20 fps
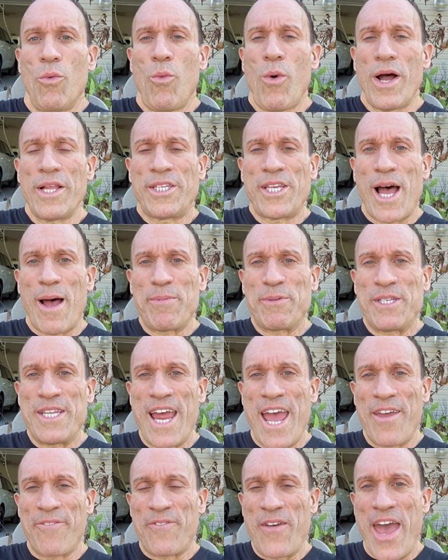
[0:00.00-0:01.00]
What's up,
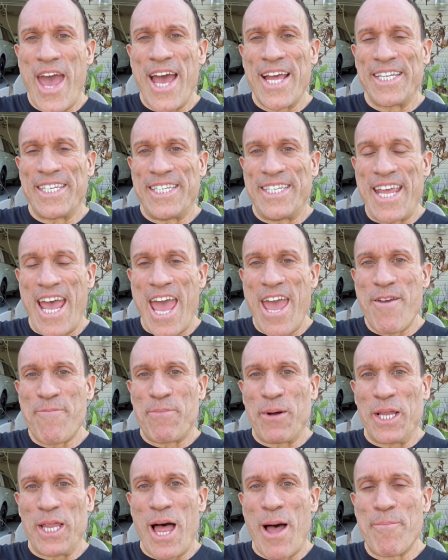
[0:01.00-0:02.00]
snake fans? Dave
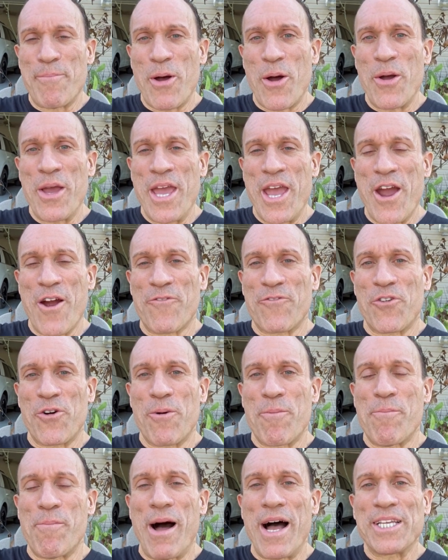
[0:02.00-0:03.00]
Palumbo here
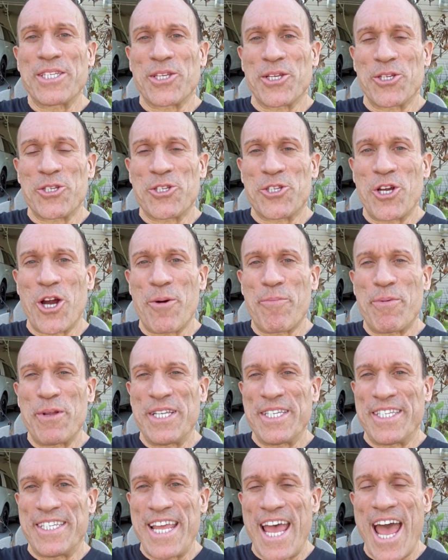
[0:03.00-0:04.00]
for Muscle
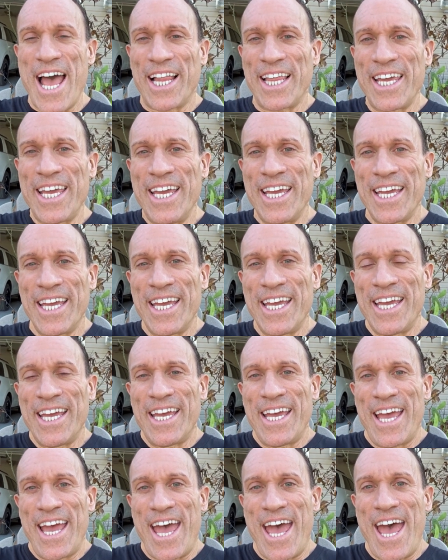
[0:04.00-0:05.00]
Serpents Daily.
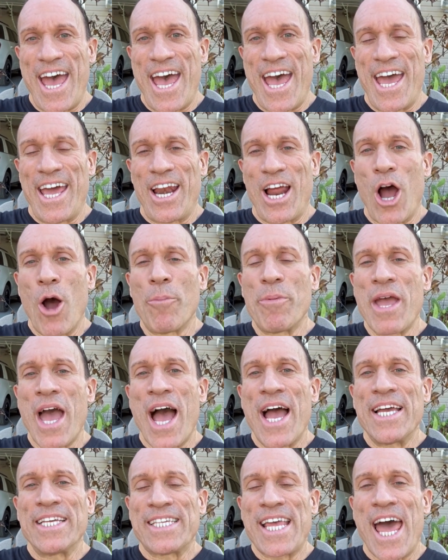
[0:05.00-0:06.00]
And I hope you
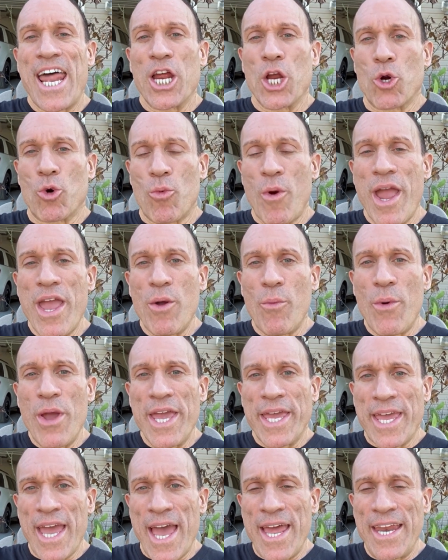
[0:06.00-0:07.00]
guys had a great
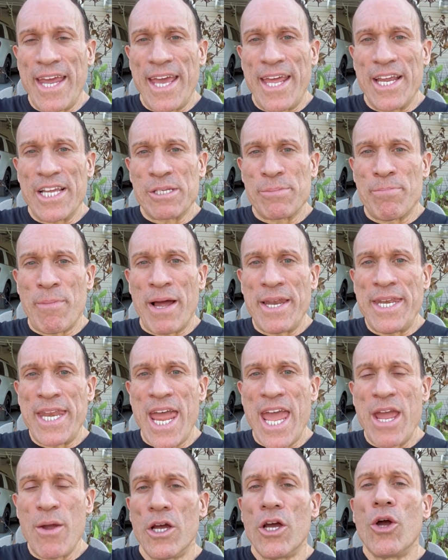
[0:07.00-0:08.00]
weekend. It is
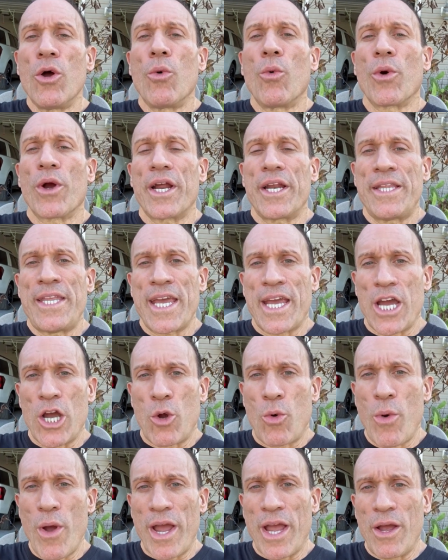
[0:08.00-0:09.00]
Monday. We're going to take a
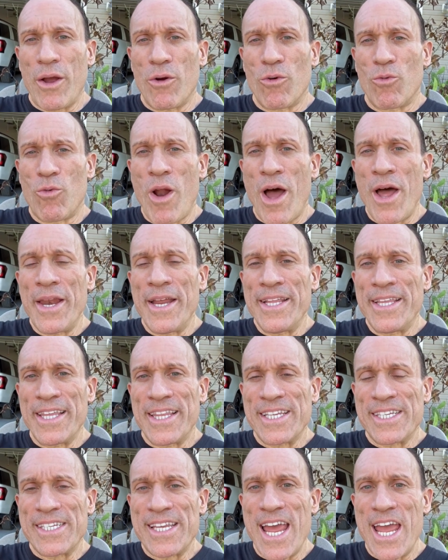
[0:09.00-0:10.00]
quick run into
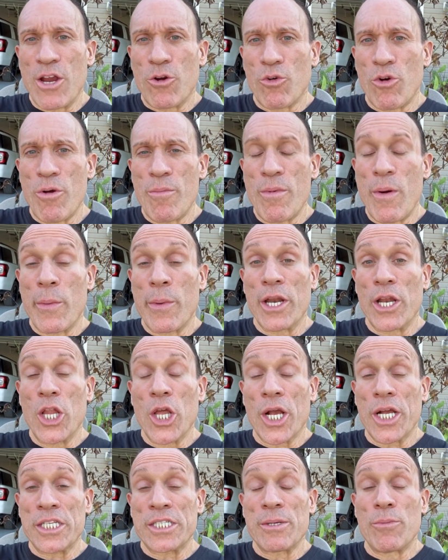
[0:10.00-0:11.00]
the snake room and we're going to
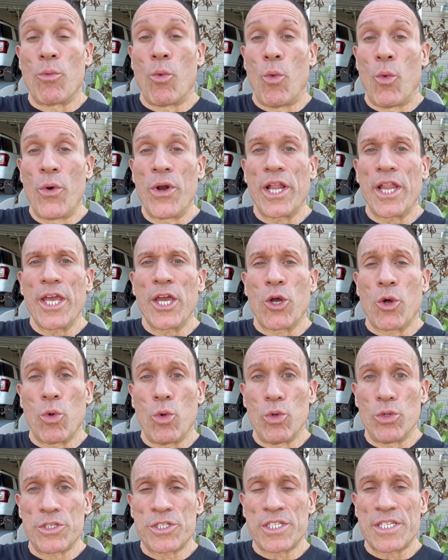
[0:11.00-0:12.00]
look at some really
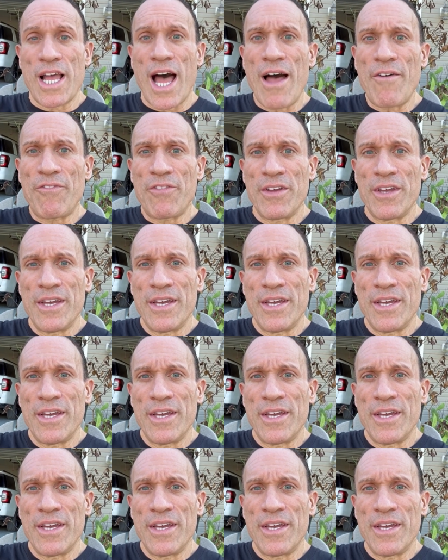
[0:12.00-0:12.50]
cool stuff.